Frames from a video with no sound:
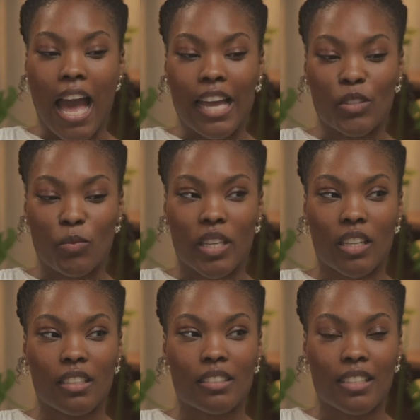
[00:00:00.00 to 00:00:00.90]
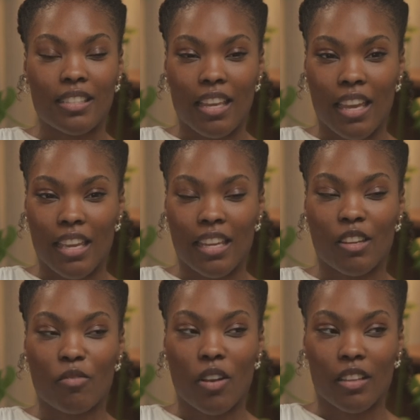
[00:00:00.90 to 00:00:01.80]
And we're going to say in
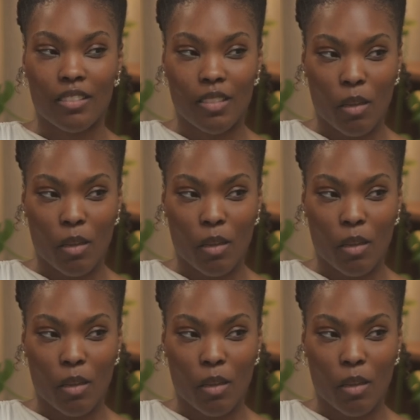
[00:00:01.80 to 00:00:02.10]
advance